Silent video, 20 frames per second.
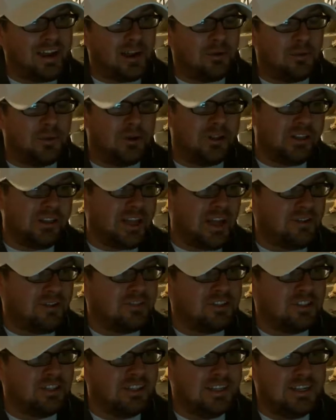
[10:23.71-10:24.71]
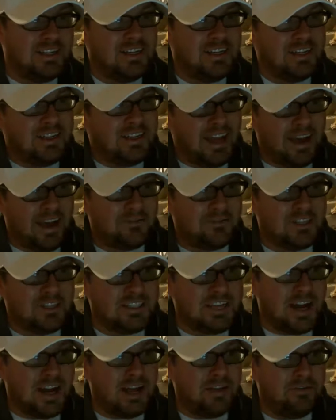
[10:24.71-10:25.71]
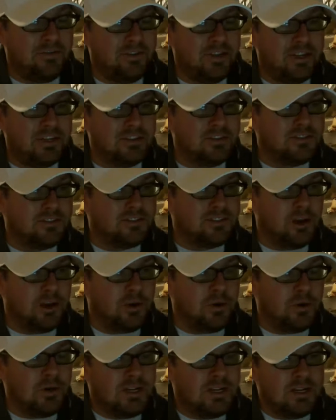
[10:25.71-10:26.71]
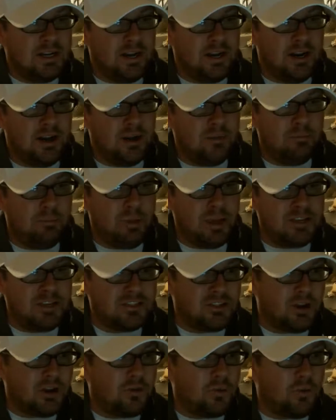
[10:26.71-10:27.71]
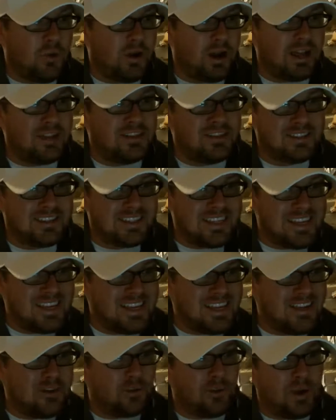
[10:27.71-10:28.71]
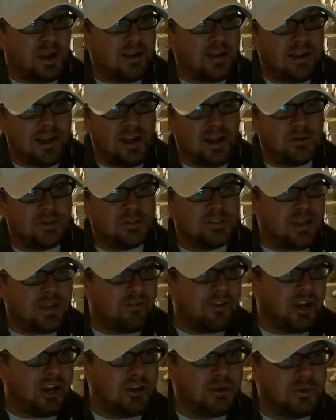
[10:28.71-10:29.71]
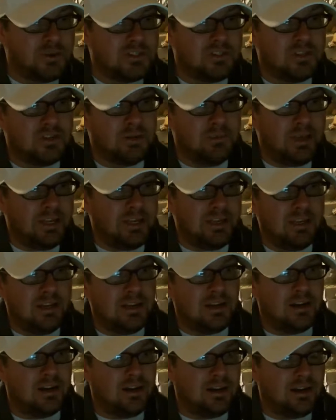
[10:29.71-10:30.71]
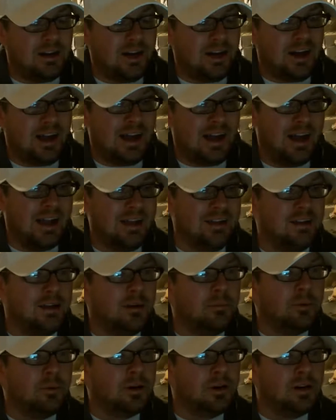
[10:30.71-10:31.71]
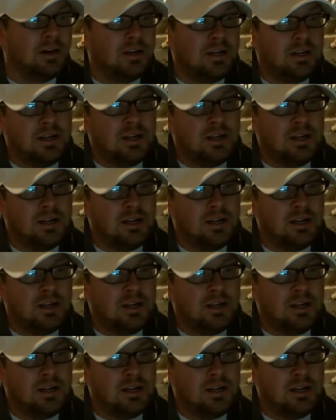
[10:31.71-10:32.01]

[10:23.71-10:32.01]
I really have to dive in. So based on what I see right now, 700 is going to be a high number.